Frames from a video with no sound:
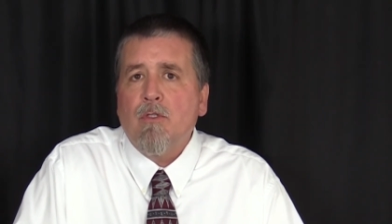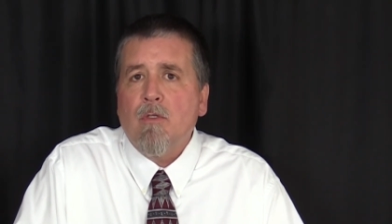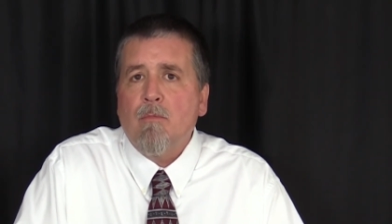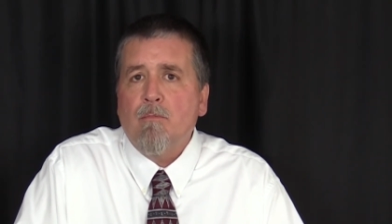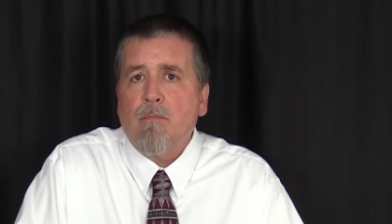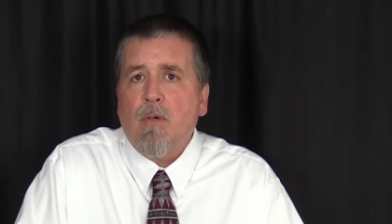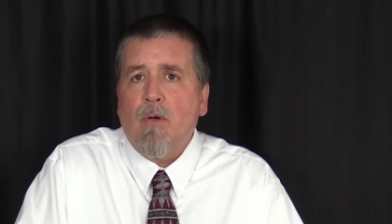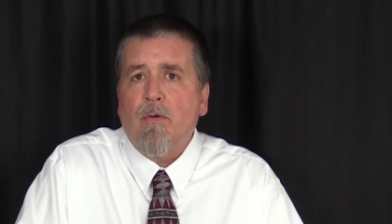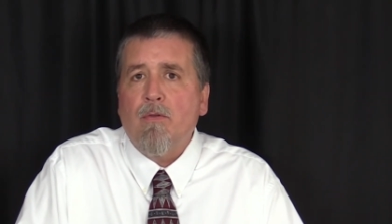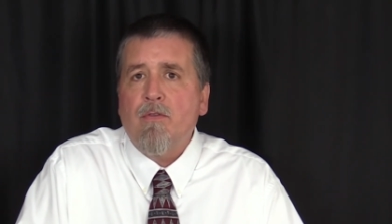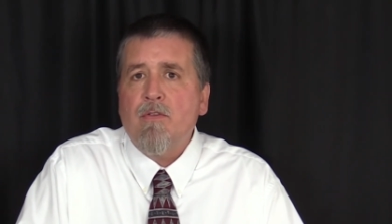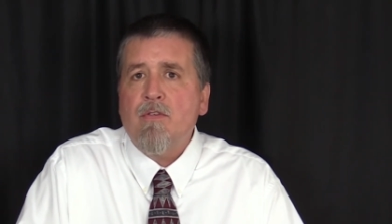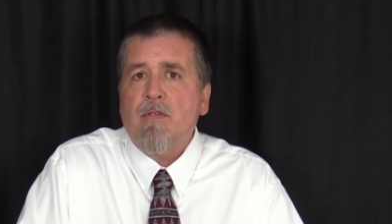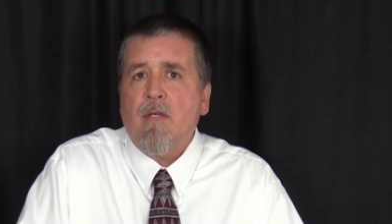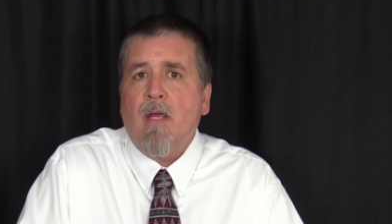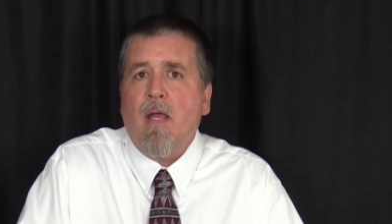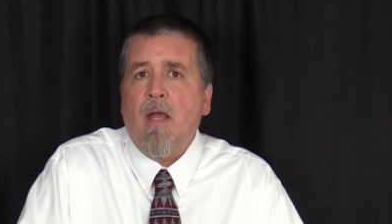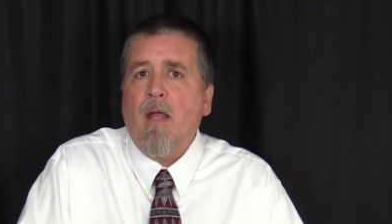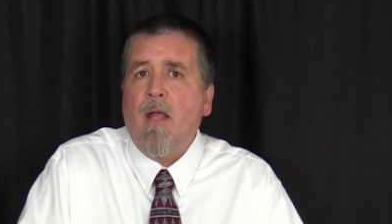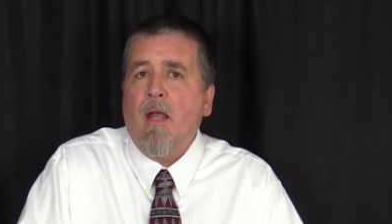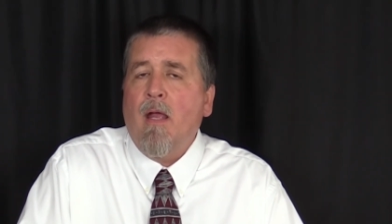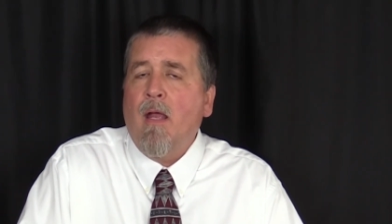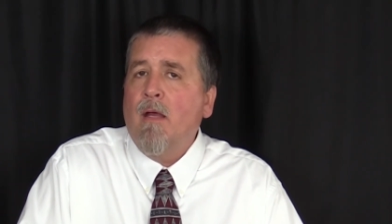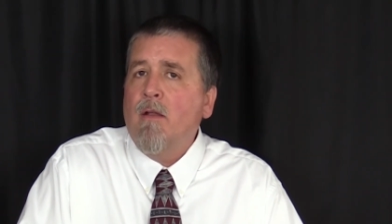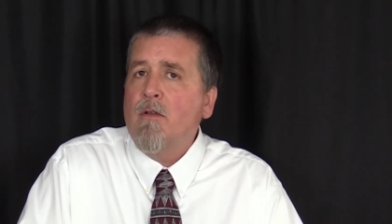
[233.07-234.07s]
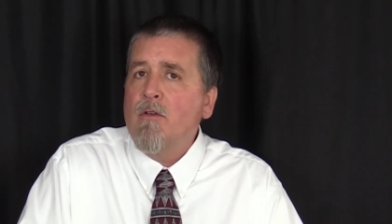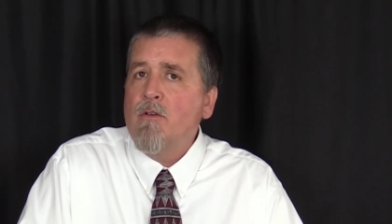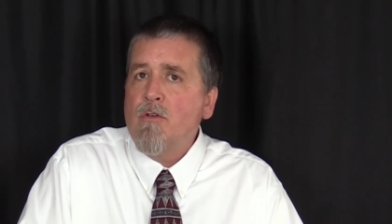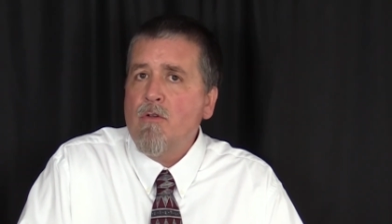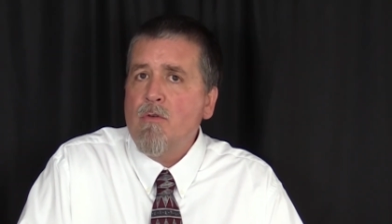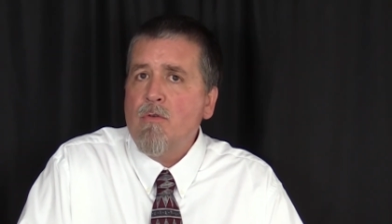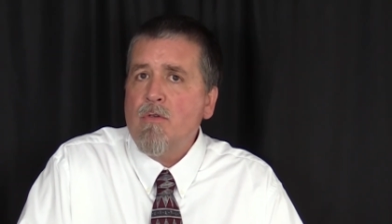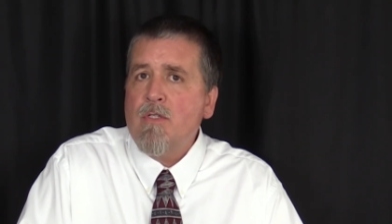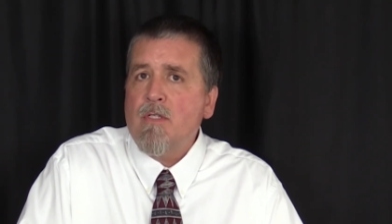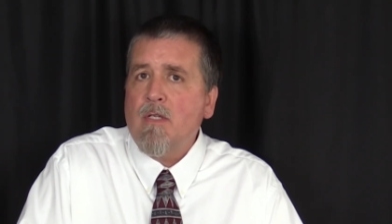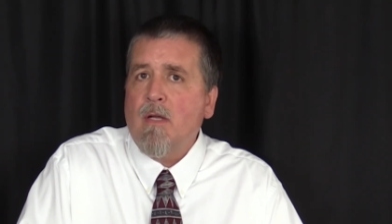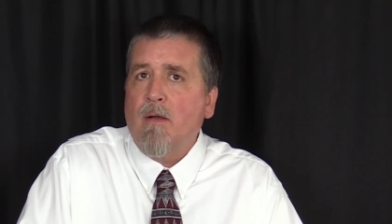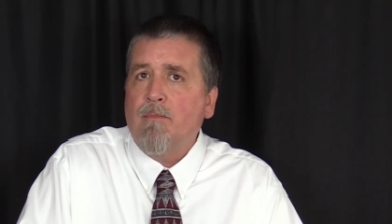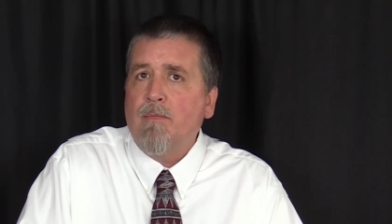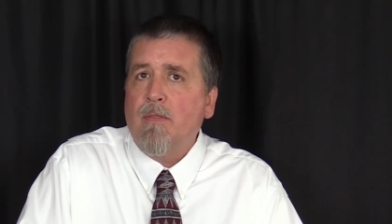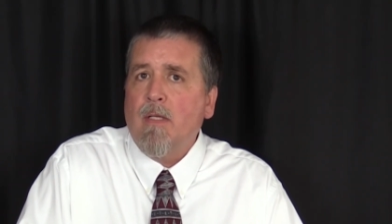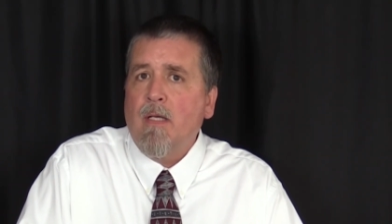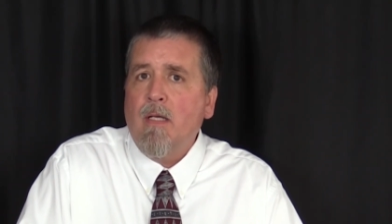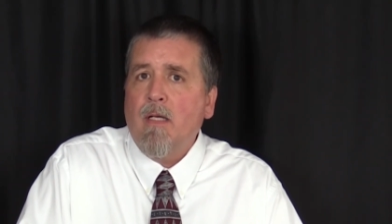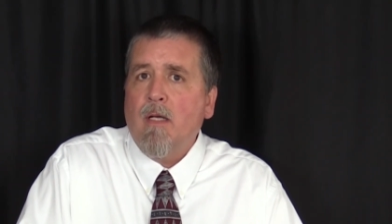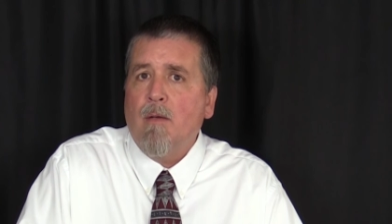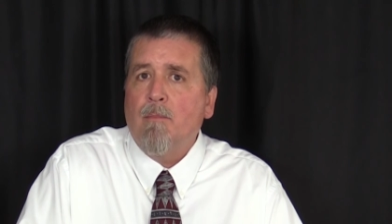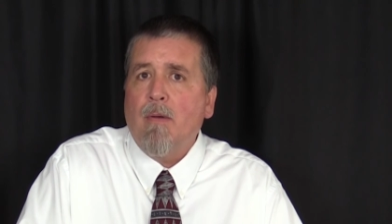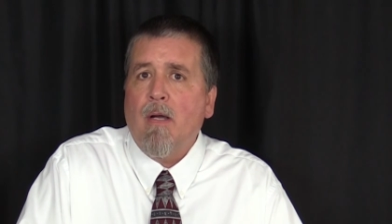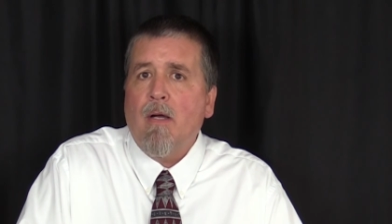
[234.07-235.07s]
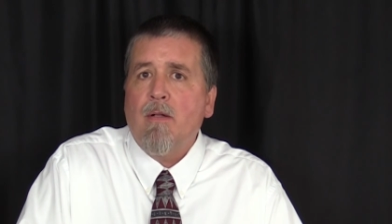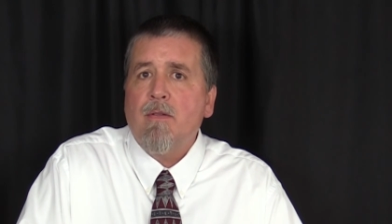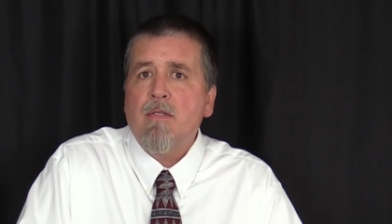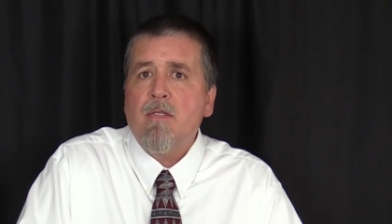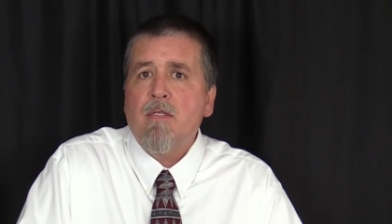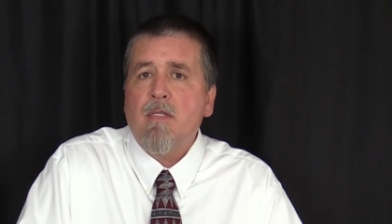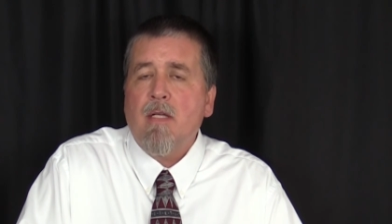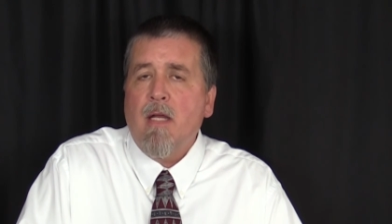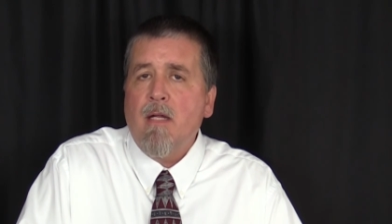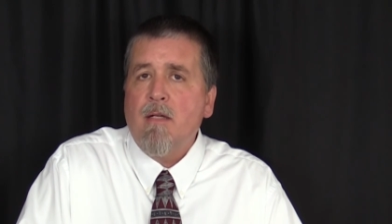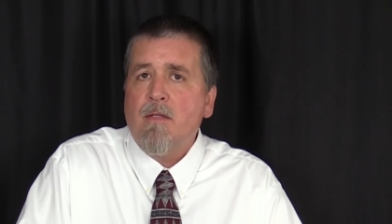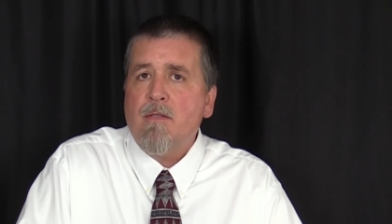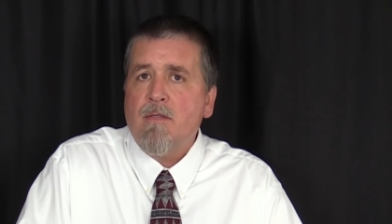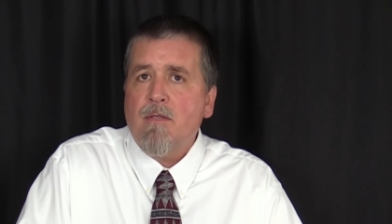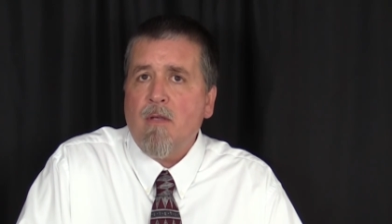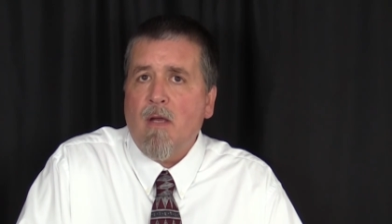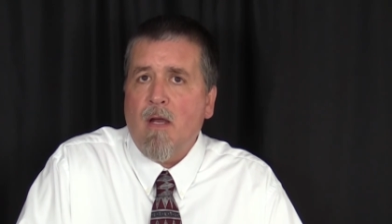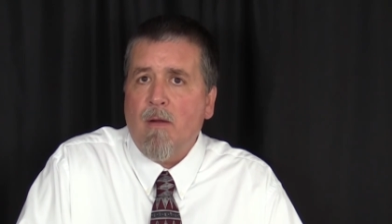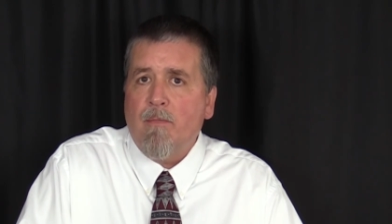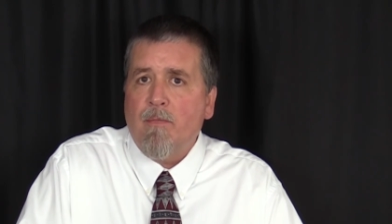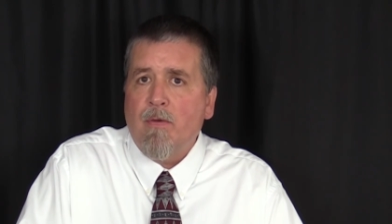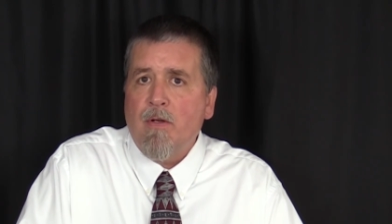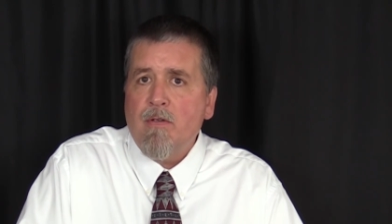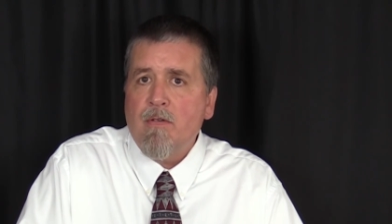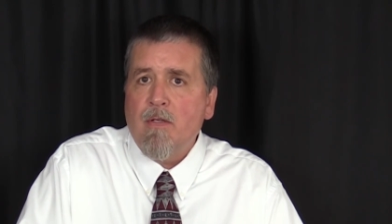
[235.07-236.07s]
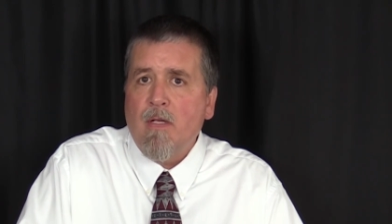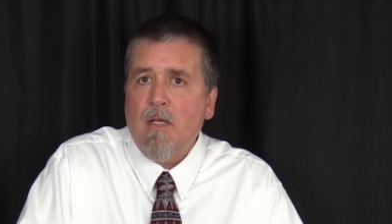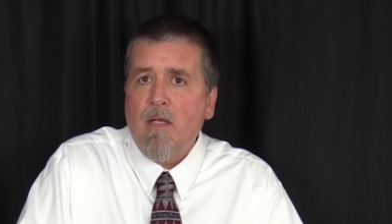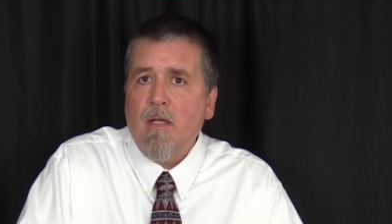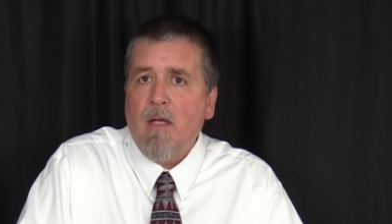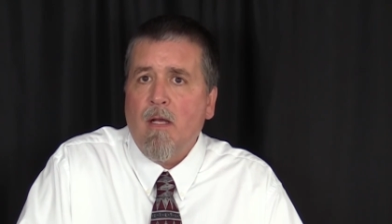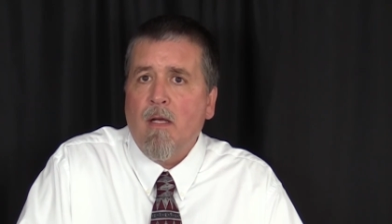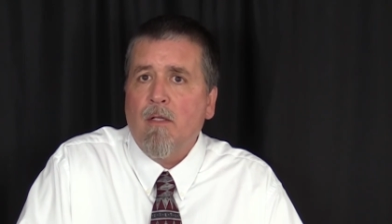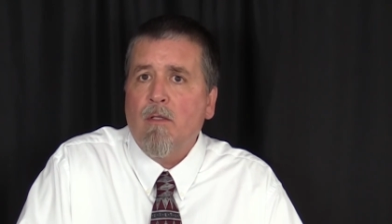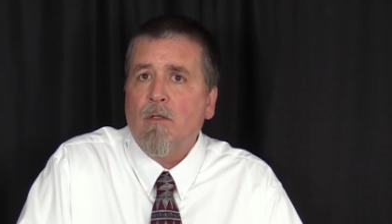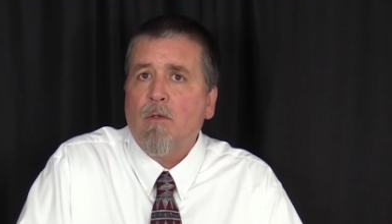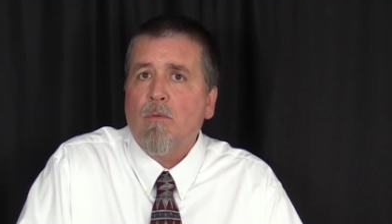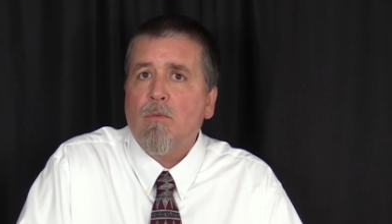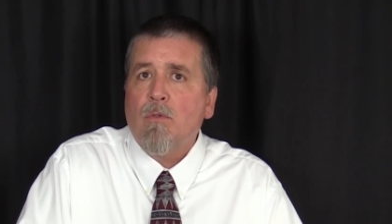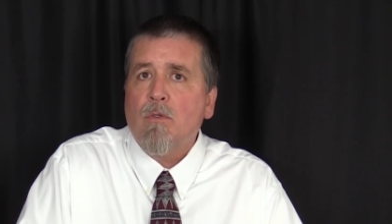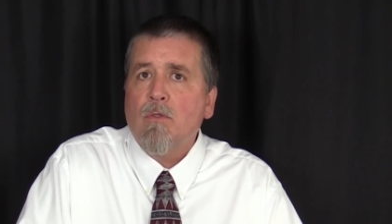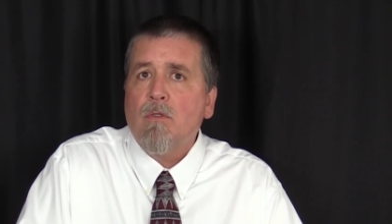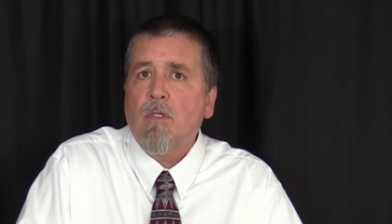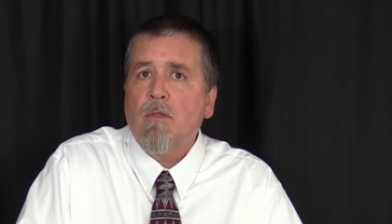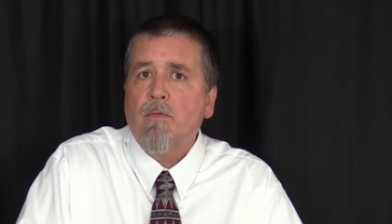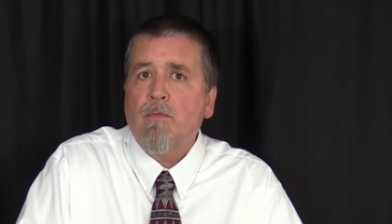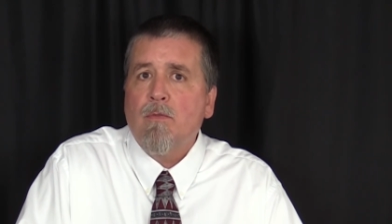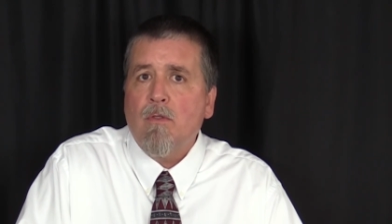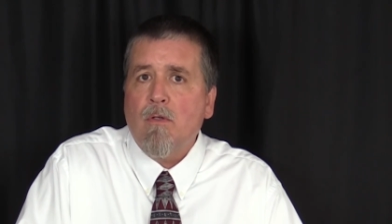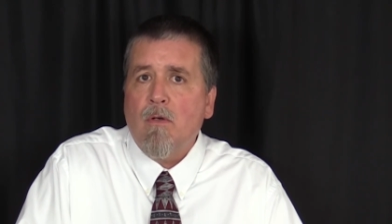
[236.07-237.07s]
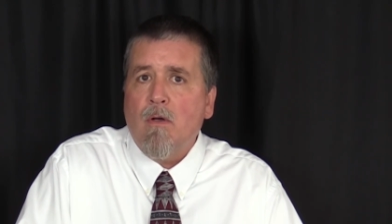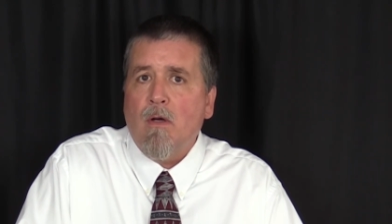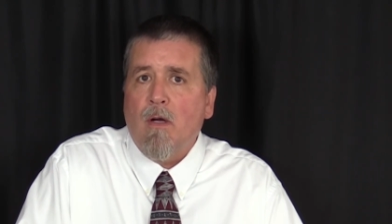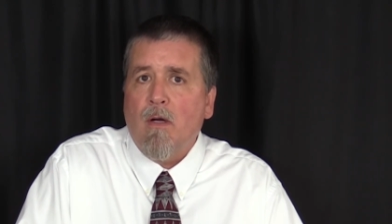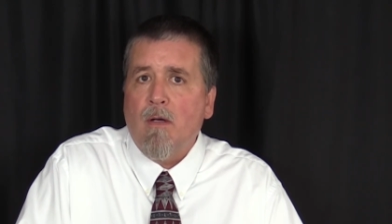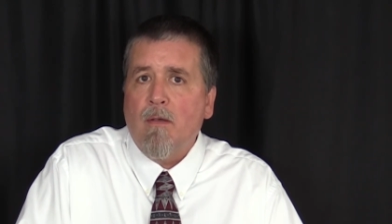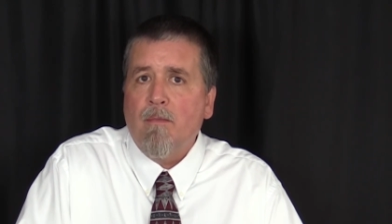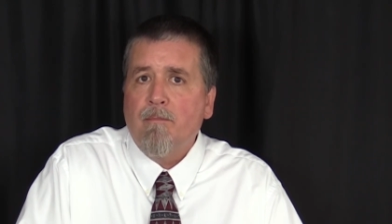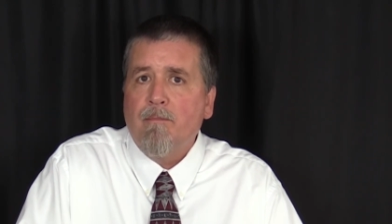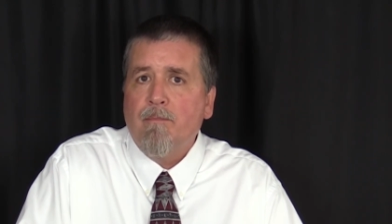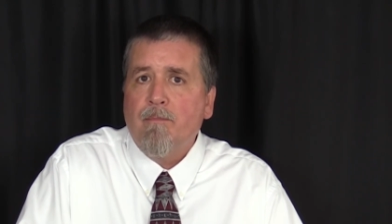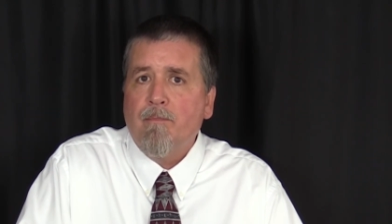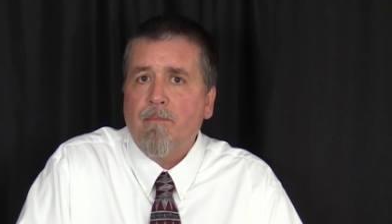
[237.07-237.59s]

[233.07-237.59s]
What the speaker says: to both say and do something about state sovereignty and the rule of law.